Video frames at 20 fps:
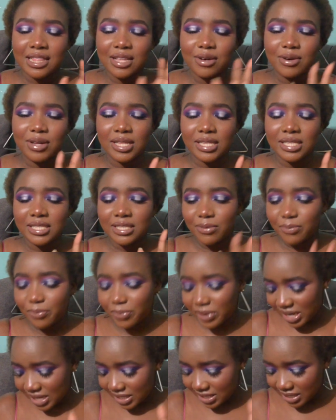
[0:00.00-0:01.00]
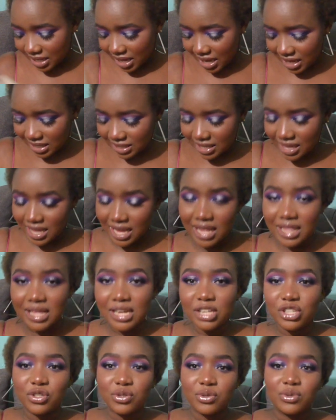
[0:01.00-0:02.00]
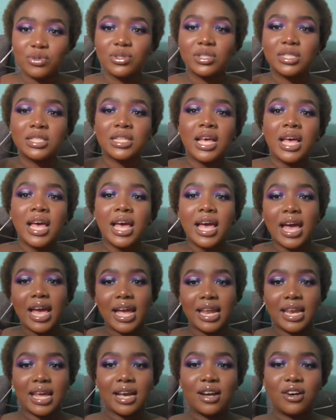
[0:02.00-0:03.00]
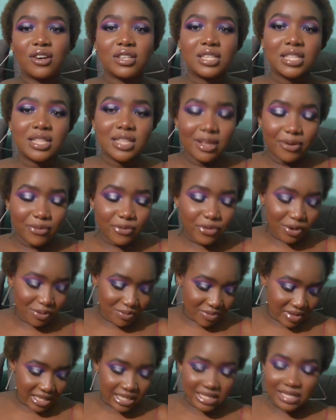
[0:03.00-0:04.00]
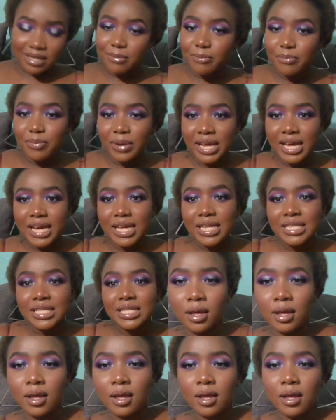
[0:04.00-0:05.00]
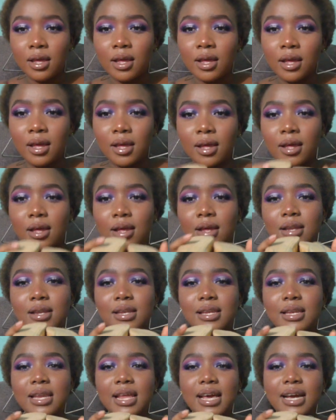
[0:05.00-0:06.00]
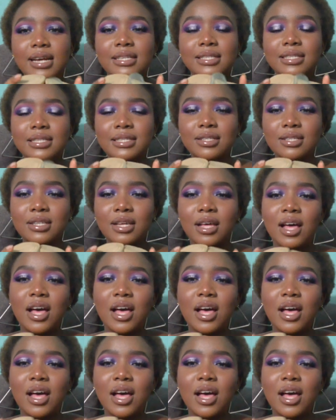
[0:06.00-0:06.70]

they were the same price as the other shoes and I got them from the same place next